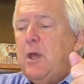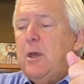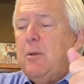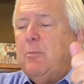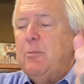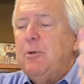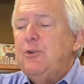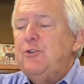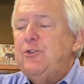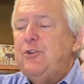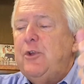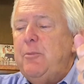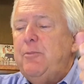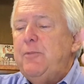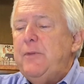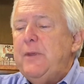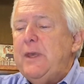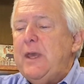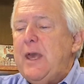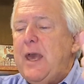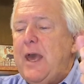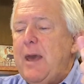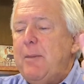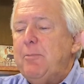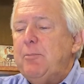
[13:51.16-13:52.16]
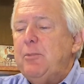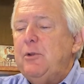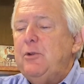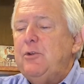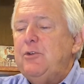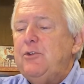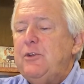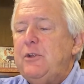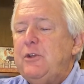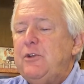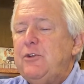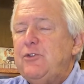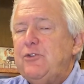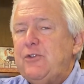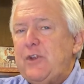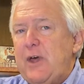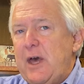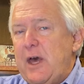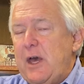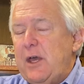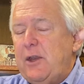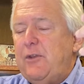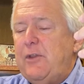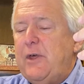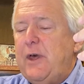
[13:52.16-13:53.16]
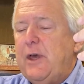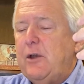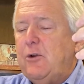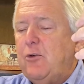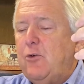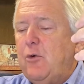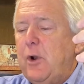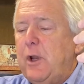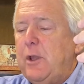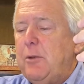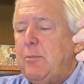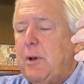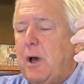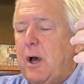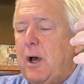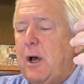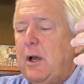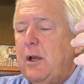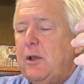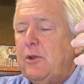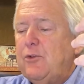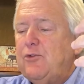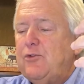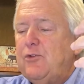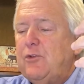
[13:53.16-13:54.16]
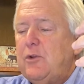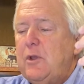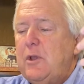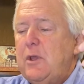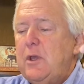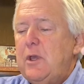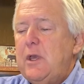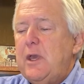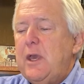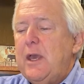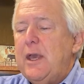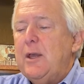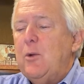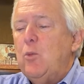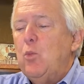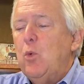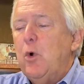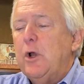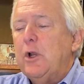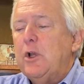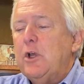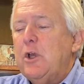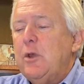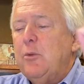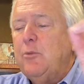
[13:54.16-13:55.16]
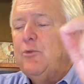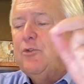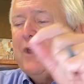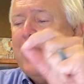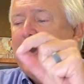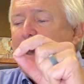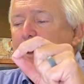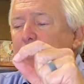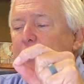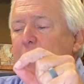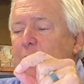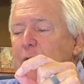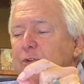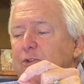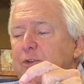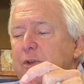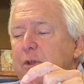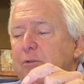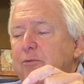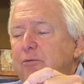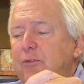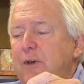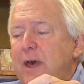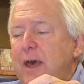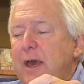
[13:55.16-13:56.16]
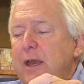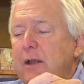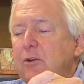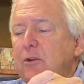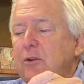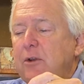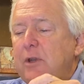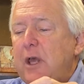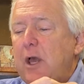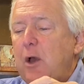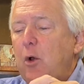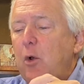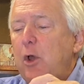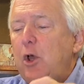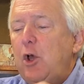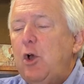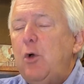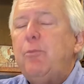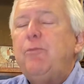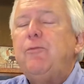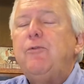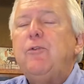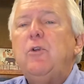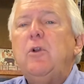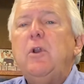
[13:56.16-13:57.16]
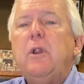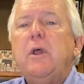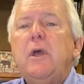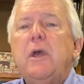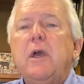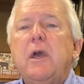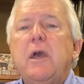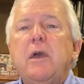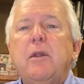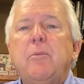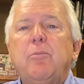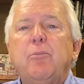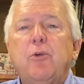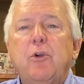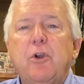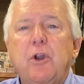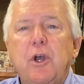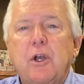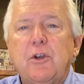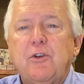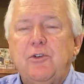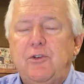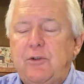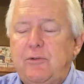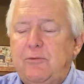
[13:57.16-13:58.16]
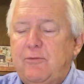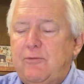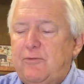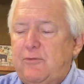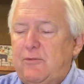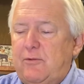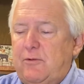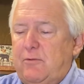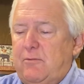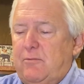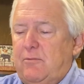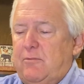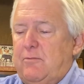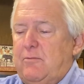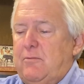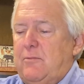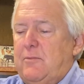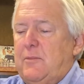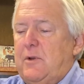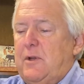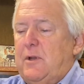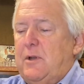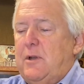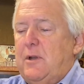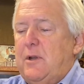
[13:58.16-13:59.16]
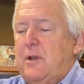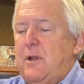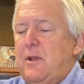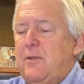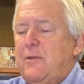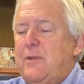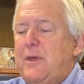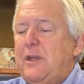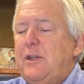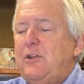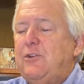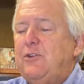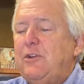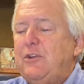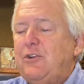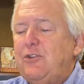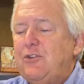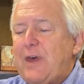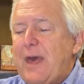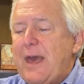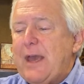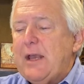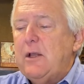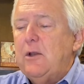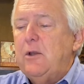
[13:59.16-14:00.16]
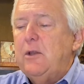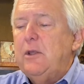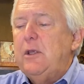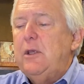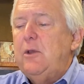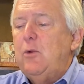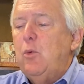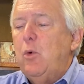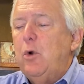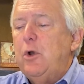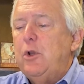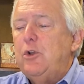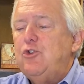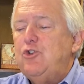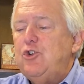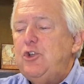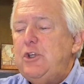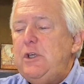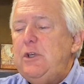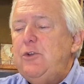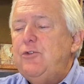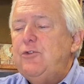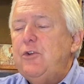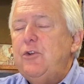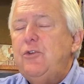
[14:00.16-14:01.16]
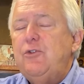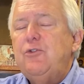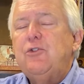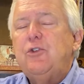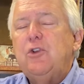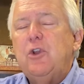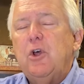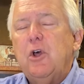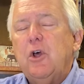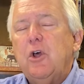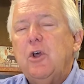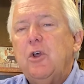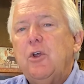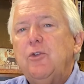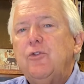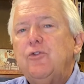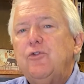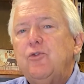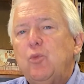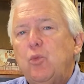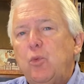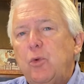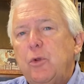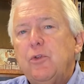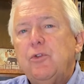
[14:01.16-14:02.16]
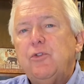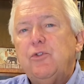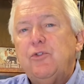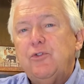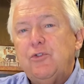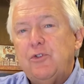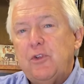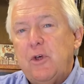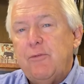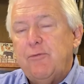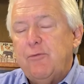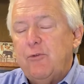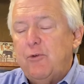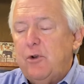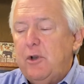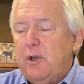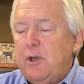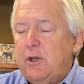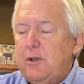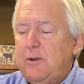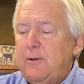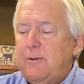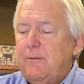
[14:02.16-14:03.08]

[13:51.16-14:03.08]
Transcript: but something happens inside that gray box, and what comes out is, in fact, now helpful and productive. That is exactly what Jesus does with suffering.